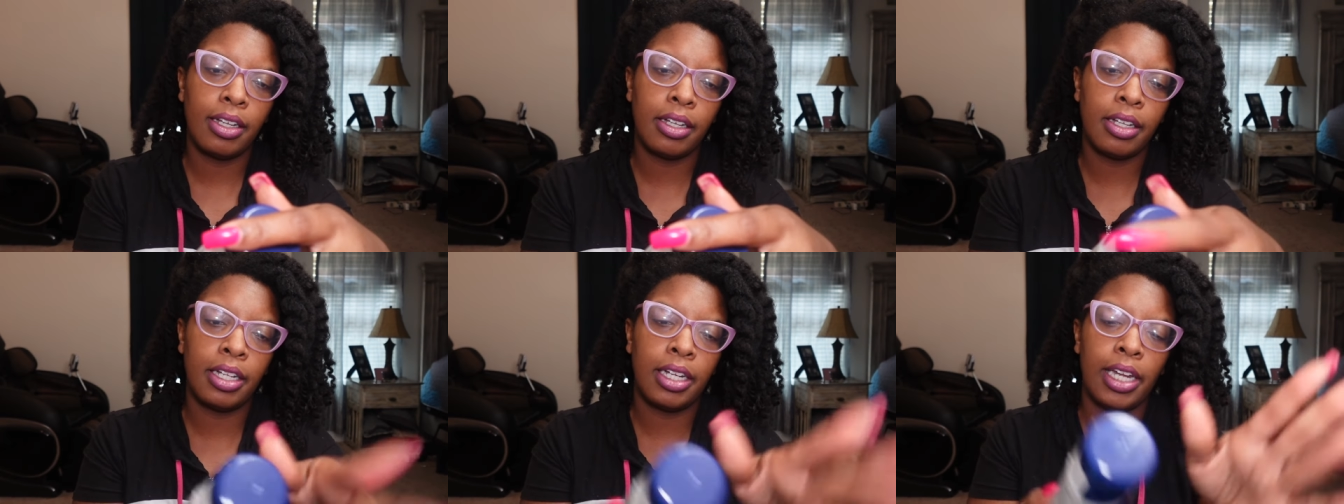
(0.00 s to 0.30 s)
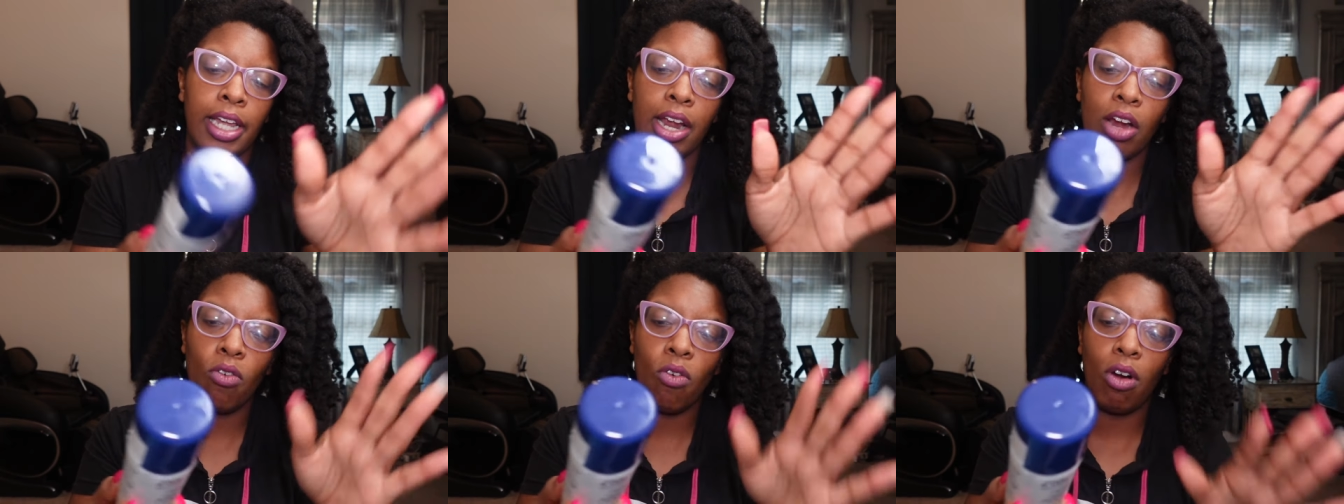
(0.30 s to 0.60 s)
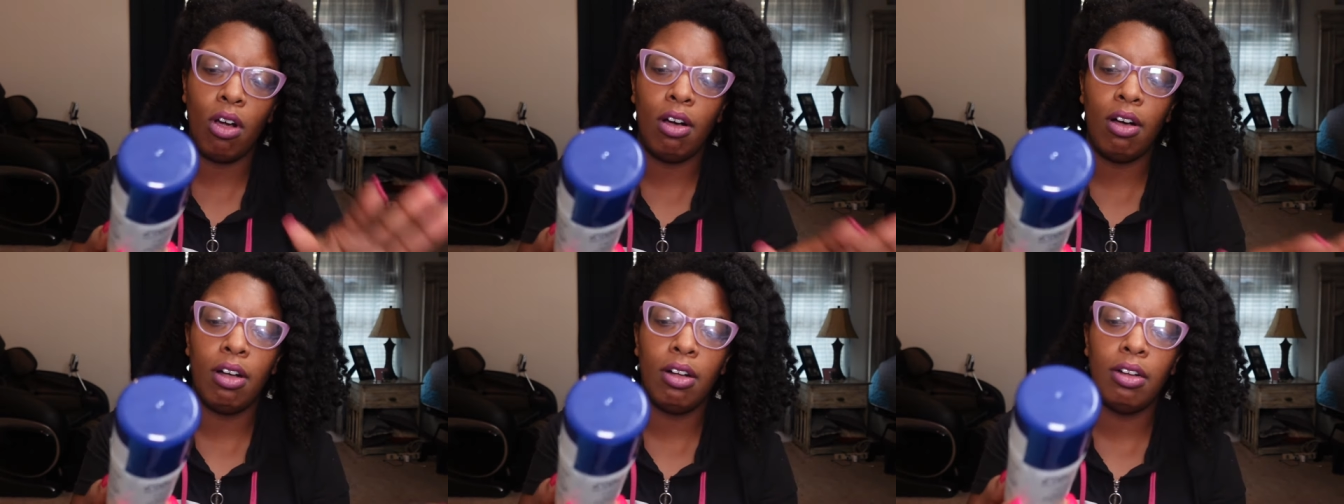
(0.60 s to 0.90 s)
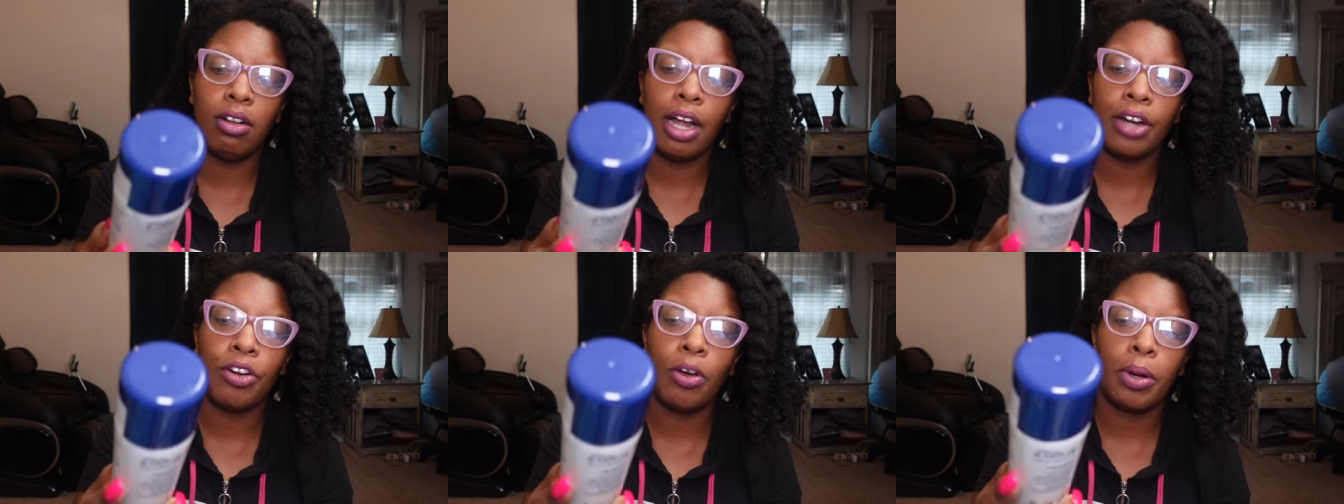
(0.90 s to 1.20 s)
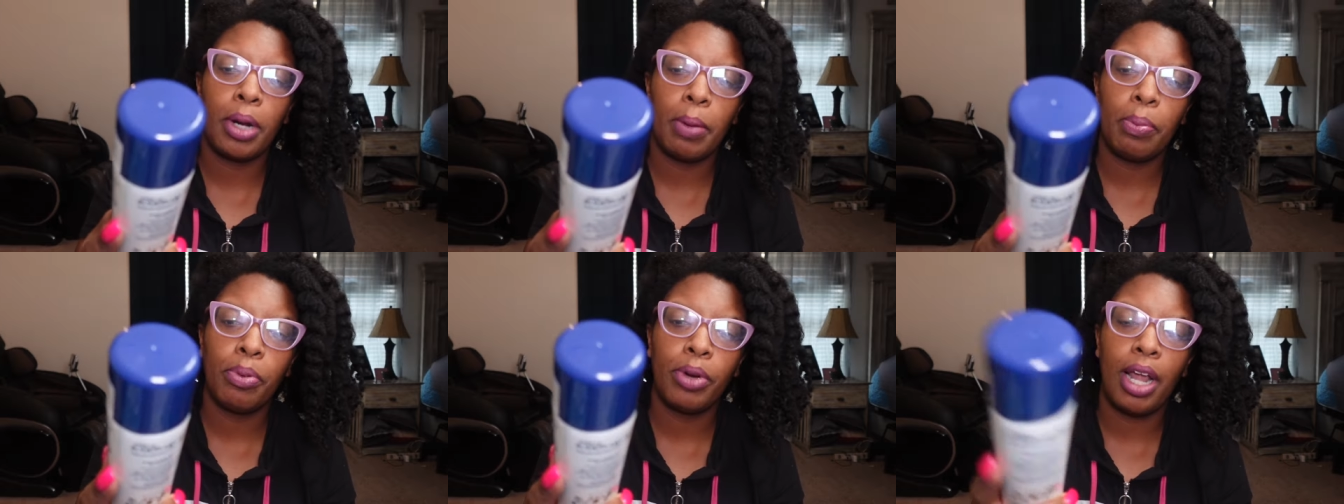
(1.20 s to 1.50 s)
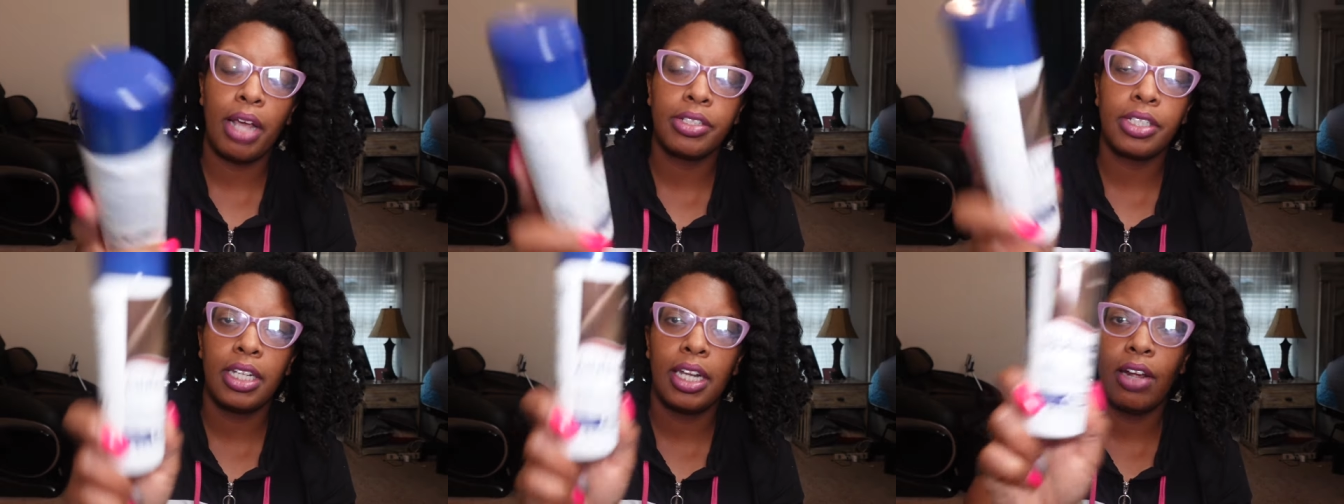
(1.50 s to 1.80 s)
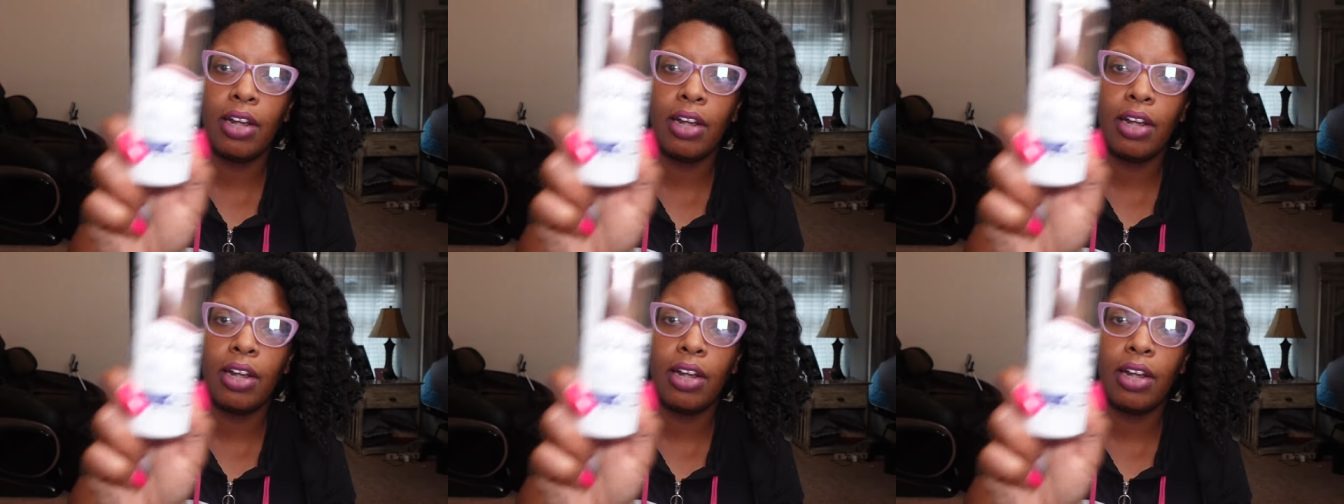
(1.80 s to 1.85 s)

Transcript: Clairol. I know I'm not pronouncing